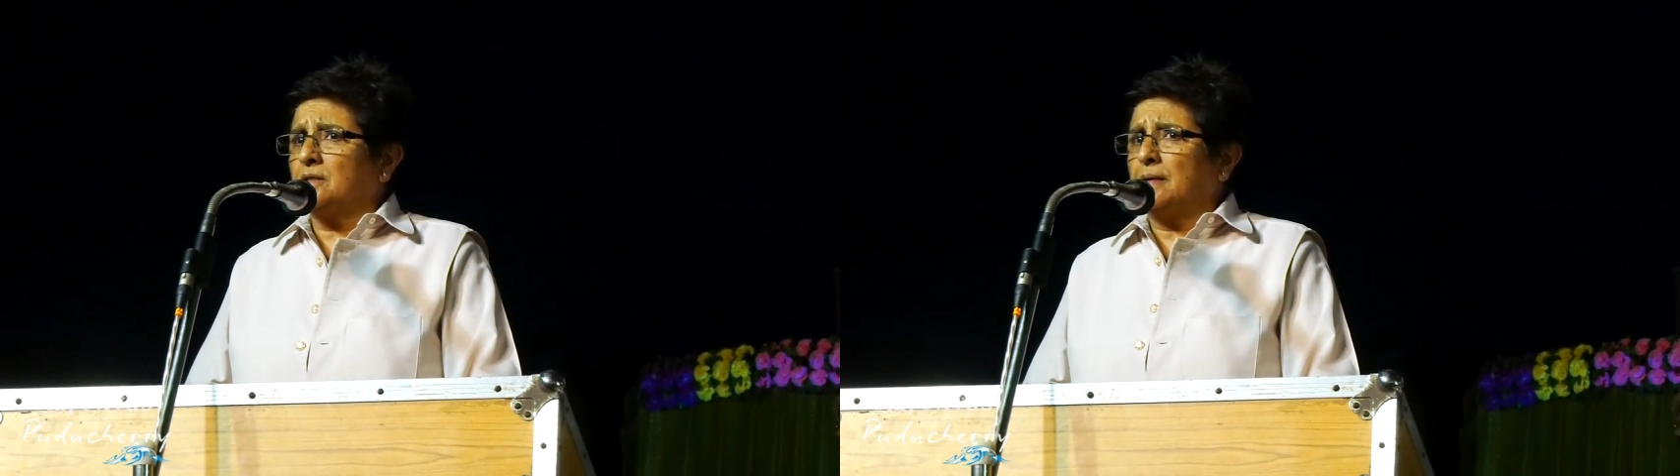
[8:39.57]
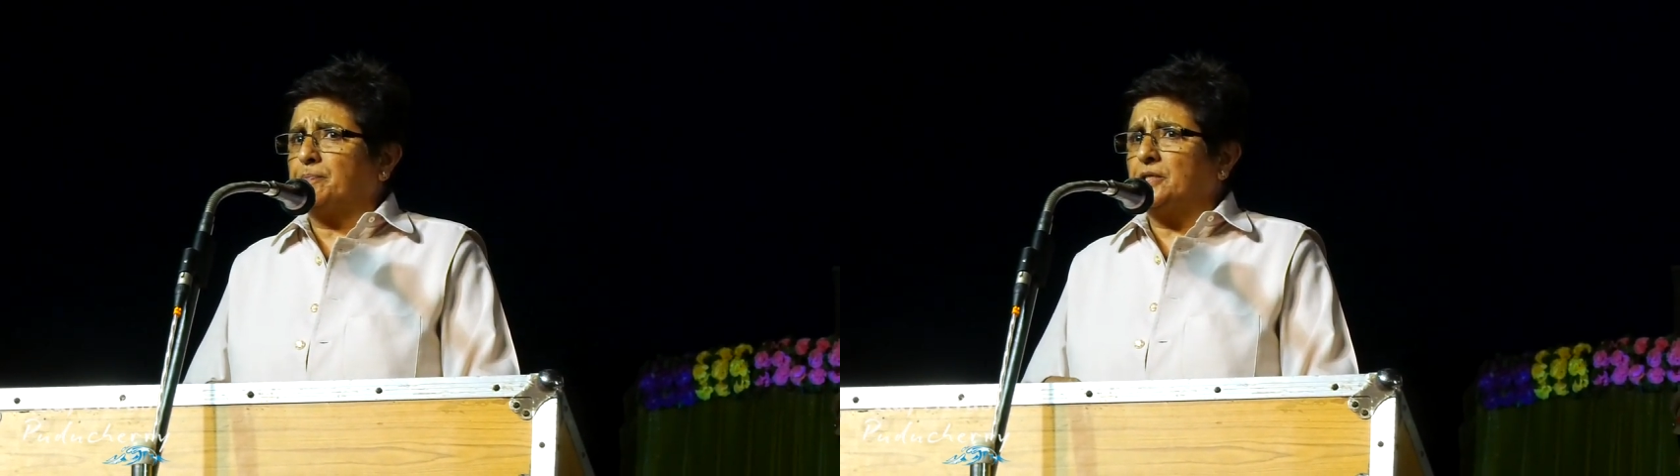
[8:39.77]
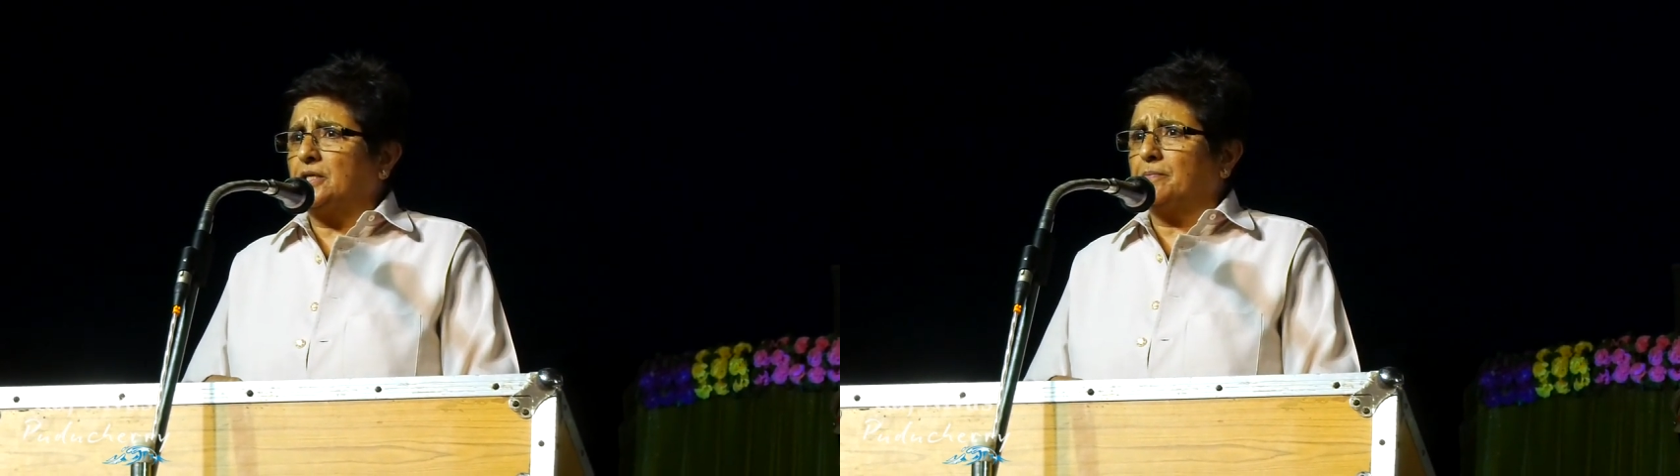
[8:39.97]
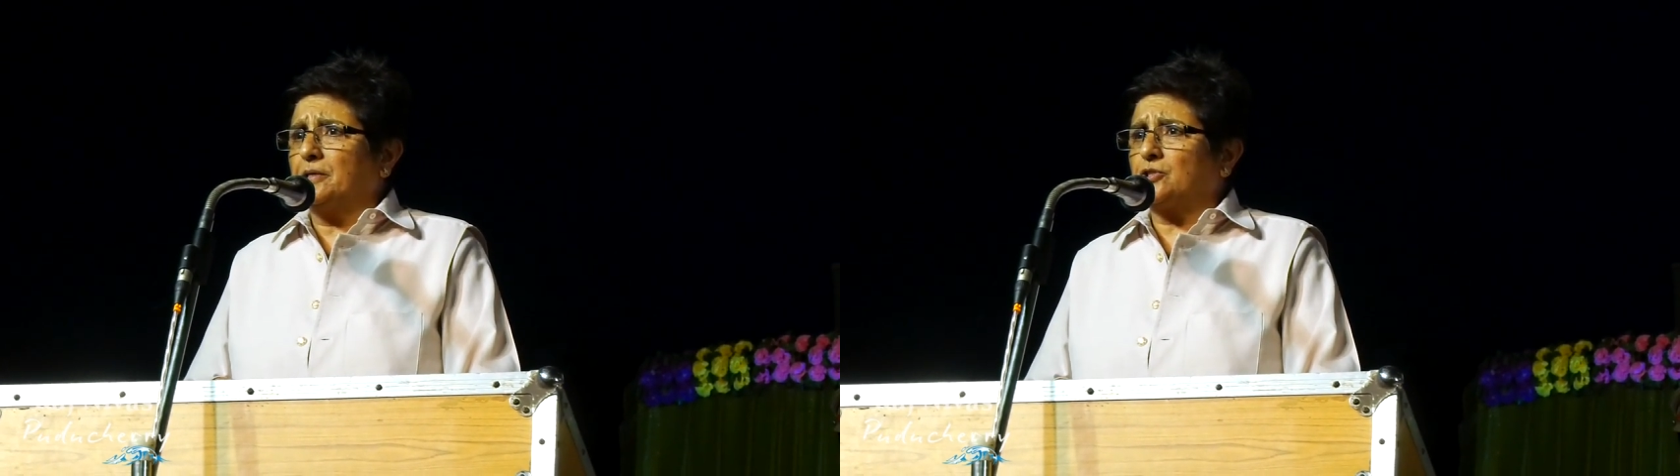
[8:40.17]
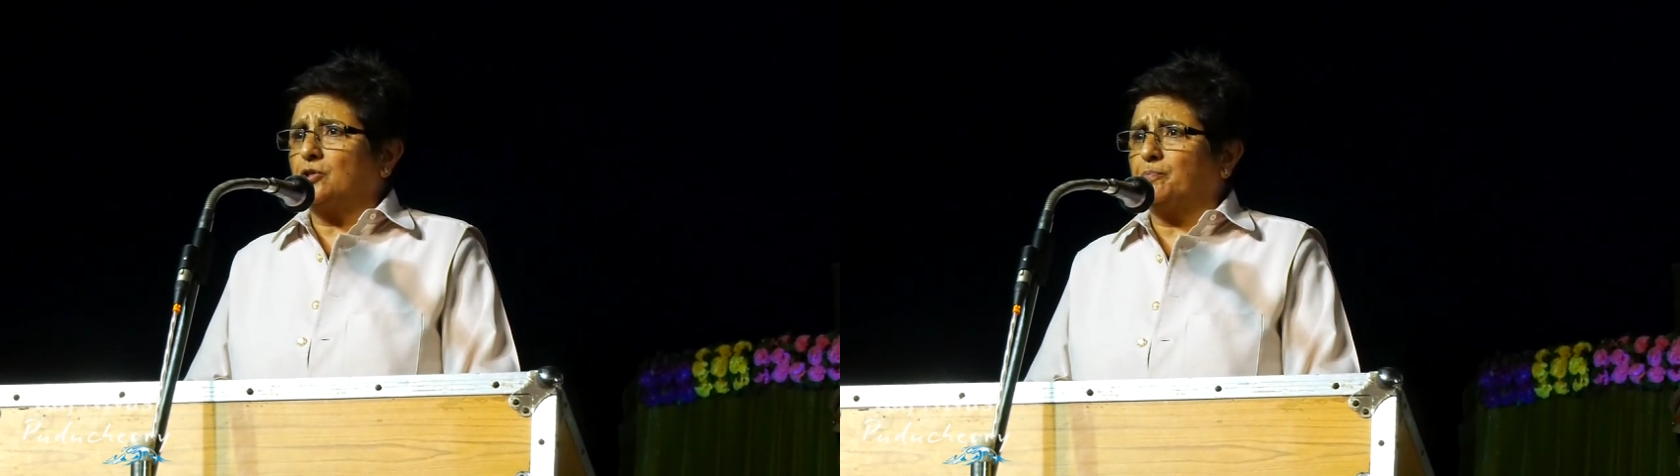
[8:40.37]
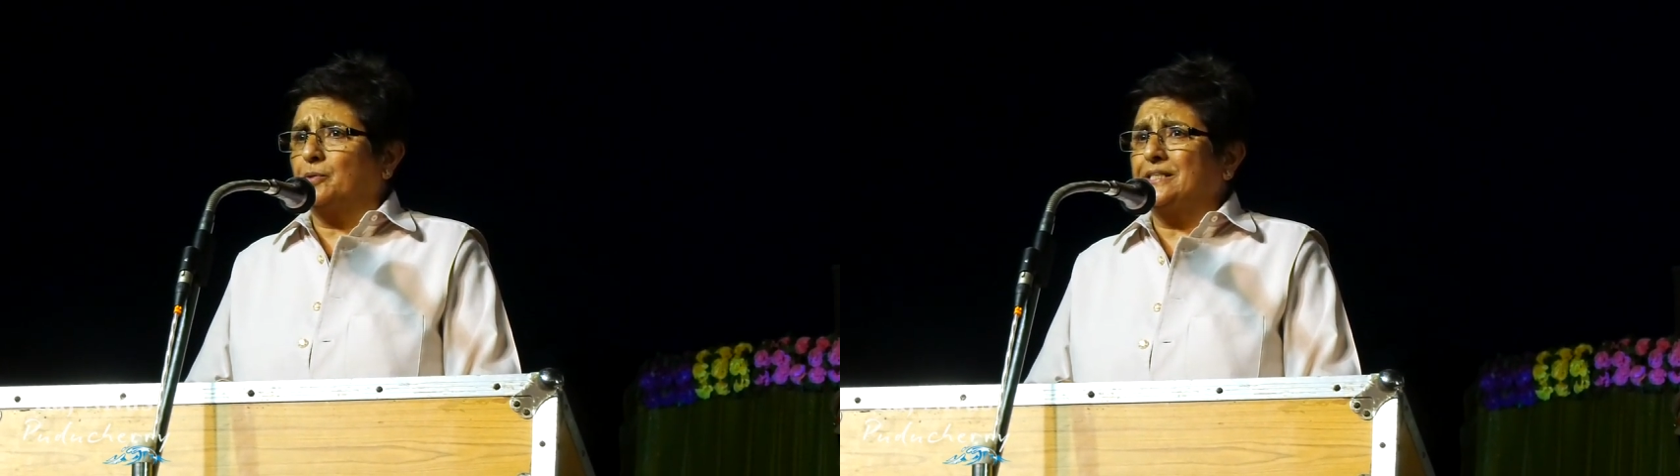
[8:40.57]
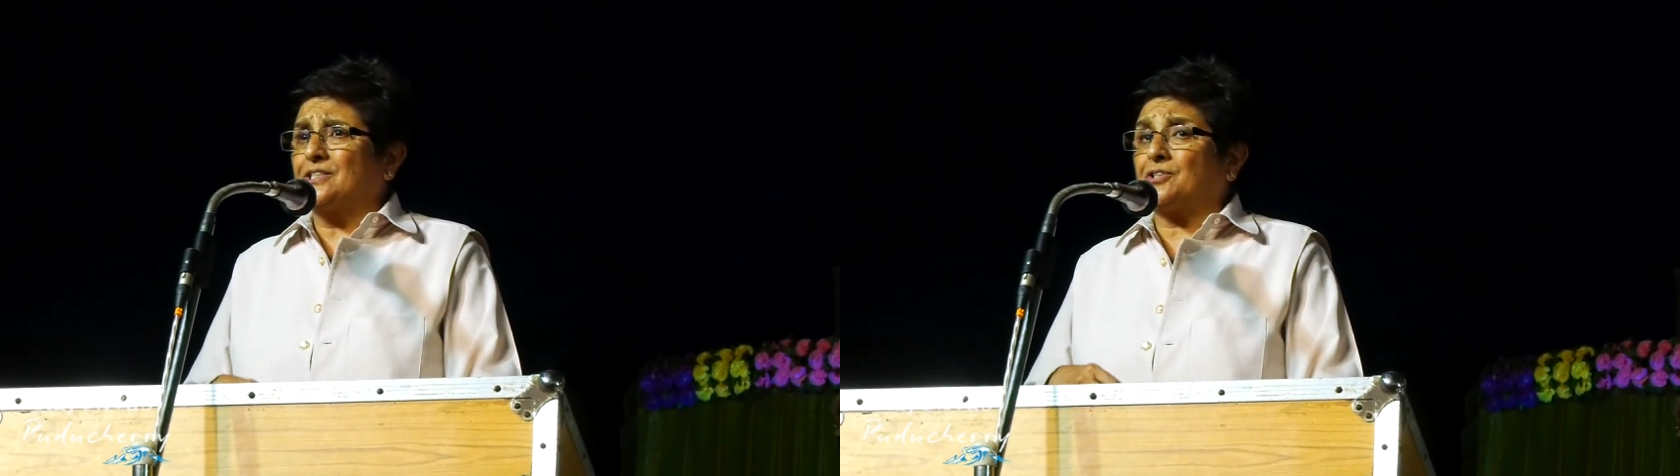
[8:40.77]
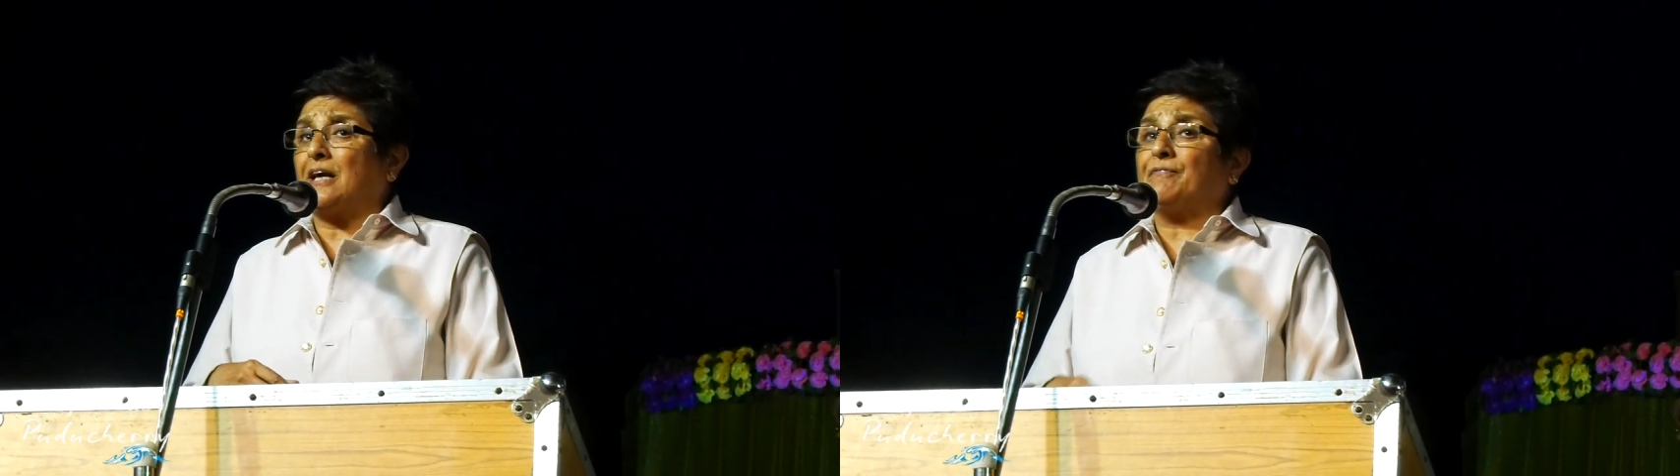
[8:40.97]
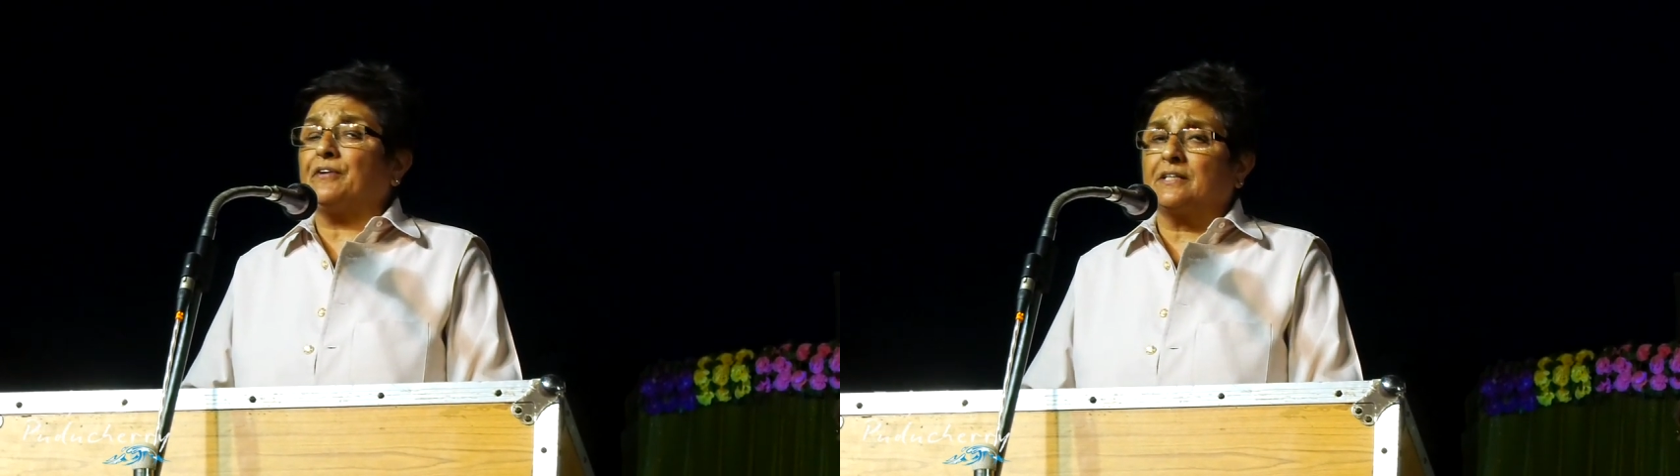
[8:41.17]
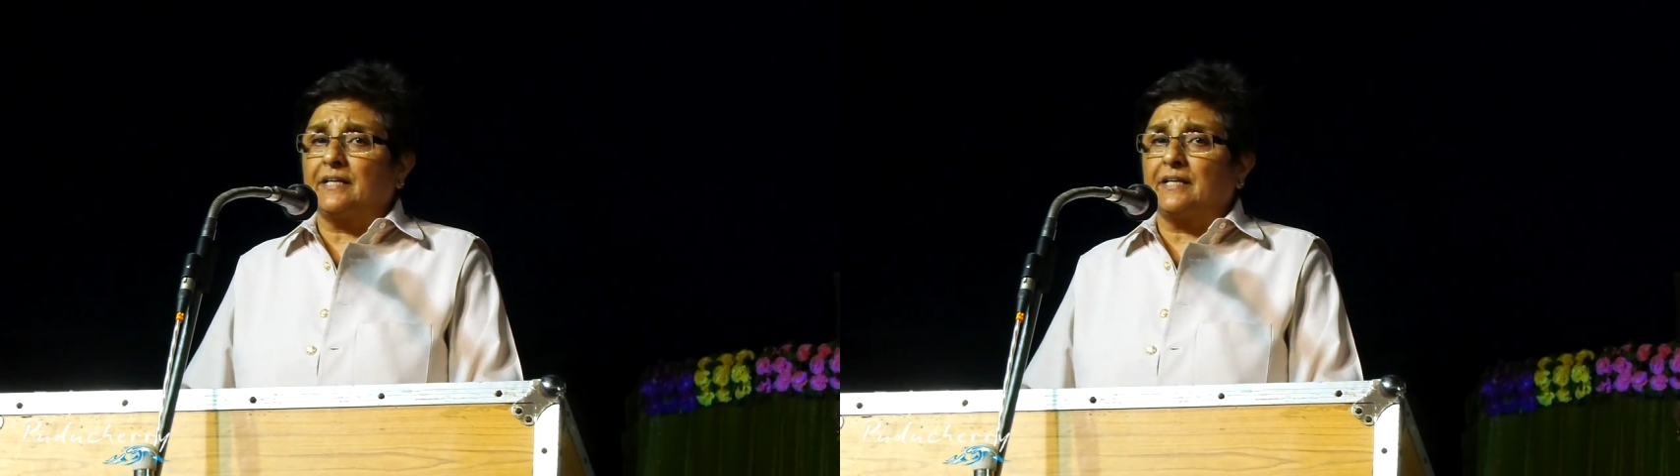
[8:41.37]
Deputy Commissioner of Police traffic